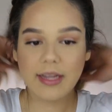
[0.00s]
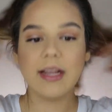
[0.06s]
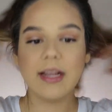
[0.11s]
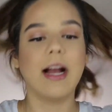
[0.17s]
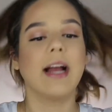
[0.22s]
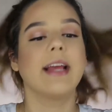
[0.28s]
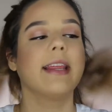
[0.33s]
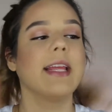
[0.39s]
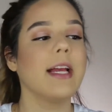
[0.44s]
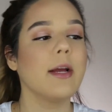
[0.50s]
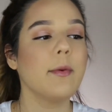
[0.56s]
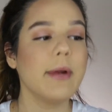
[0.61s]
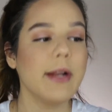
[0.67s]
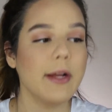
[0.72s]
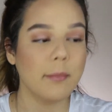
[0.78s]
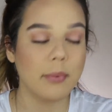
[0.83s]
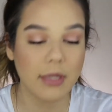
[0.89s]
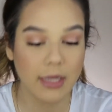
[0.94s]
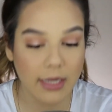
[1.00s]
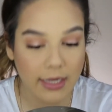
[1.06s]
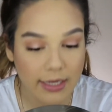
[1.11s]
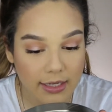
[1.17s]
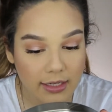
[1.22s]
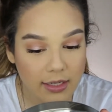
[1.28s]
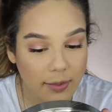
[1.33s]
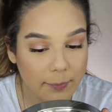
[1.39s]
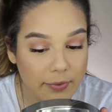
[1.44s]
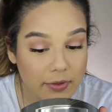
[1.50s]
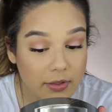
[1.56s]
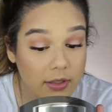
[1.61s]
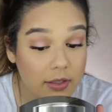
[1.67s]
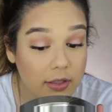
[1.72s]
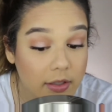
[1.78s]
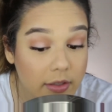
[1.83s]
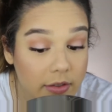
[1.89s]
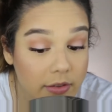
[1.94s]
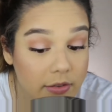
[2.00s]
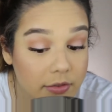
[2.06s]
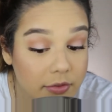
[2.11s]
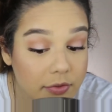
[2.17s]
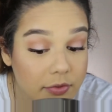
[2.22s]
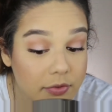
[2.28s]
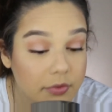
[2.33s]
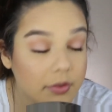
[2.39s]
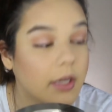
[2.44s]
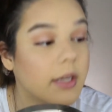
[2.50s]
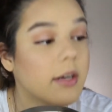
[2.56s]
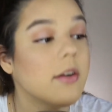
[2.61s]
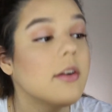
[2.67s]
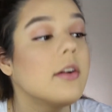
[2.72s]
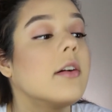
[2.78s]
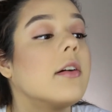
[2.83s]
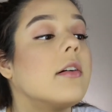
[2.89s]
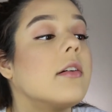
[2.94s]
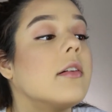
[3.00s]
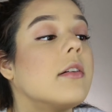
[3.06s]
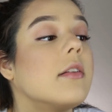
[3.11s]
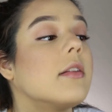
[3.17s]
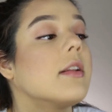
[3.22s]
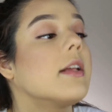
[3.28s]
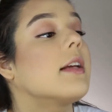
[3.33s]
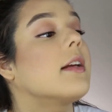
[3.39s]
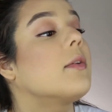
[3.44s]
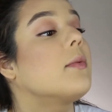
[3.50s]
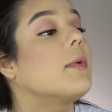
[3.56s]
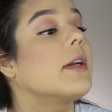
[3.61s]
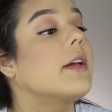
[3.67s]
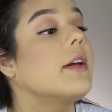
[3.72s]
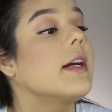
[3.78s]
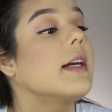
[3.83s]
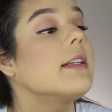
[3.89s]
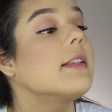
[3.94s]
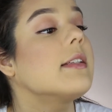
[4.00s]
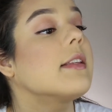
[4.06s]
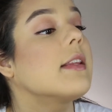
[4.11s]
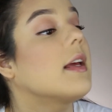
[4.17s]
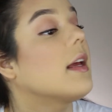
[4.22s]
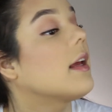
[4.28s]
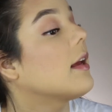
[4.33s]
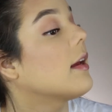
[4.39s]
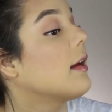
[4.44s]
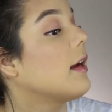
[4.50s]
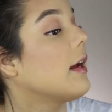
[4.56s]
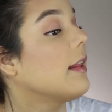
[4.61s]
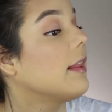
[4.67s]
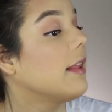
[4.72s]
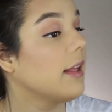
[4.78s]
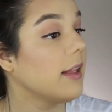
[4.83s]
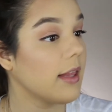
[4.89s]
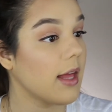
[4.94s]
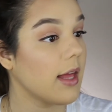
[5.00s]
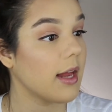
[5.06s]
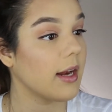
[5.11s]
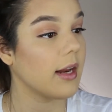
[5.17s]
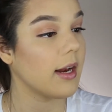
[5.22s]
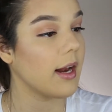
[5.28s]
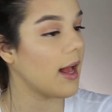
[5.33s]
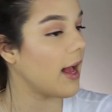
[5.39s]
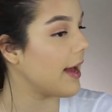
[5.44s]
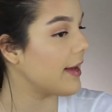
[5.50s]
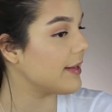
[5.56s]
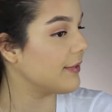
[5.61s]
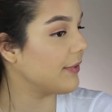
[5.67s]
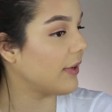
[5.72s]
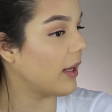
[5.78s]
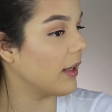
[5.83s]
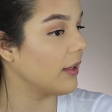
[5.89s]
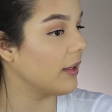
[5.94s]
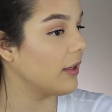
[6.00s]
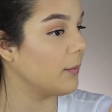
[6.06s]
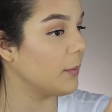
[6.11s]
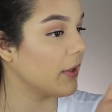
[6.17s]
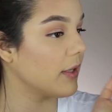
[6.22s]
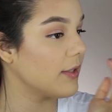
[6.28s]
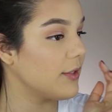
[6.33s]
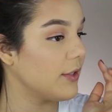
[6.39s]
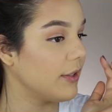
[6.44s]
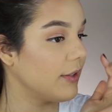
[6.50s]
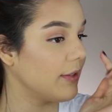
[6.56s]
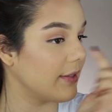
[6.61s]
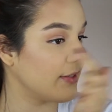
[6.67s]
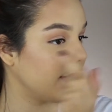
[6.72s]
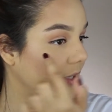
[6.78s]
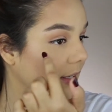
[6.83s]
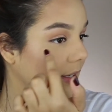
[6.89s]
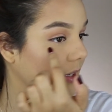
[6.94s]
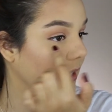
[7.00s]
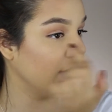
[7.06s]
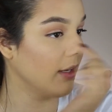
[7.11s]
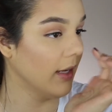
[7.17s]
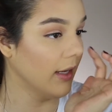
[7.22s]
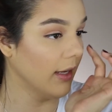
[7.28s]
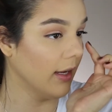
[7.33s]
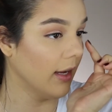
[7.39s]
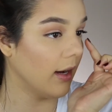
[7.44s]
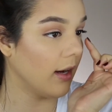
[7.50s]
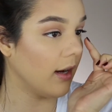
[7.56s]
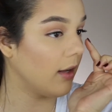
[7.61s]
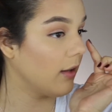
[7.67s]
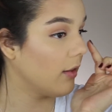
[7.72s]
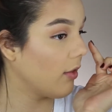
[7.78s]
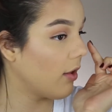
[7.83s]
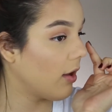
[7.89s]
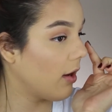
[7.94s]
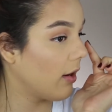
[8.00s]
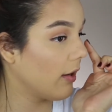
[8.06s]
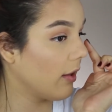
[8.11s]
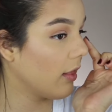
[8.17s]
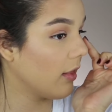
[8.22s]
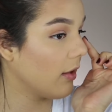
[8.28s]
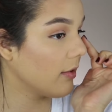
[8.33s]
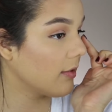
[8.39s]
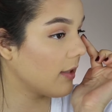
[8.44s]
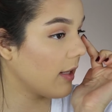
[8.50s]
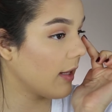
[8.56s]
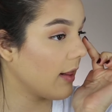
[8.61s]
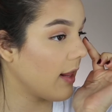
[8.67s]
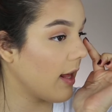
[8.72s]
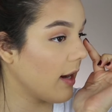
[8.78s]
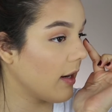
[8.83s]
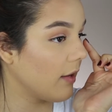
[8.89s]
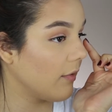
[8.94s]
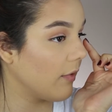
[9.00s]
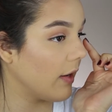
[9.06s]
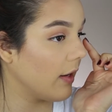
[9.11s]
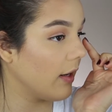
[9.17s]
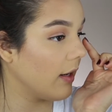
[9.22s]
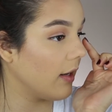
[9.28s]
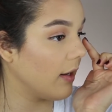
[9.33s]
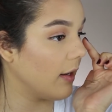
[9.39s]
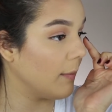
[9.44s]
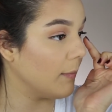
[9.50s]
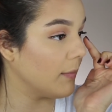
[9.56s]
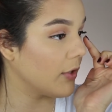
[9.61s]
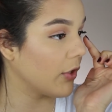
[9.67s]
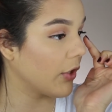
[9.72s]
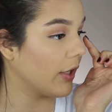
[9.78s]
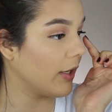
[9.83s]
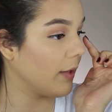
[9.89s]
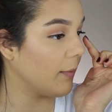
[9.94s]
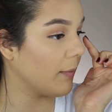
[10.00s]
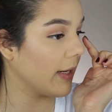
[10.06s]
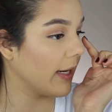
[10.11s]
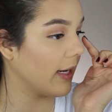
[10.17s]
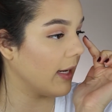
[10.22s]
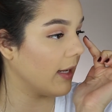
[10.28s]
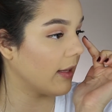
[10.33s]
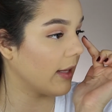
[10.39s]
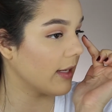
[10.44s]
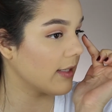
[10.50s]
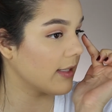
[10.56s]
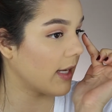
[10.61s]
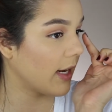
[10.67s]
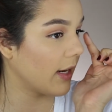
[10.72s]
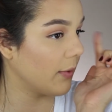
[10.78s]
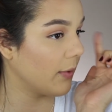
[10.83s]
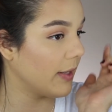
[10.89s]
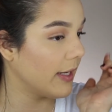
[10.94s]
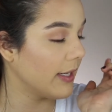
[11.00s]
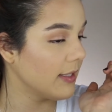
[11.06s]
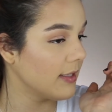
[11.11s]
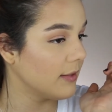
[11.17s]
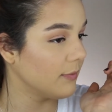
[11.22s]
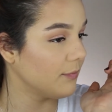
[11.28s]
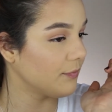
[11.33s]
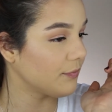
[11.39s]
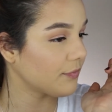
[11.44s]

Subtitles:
I think I want to apply a couple of, I don't know, like, what do you guys think? I think that it has volume because you can see how long looks like that if I'm turning my head like sideways.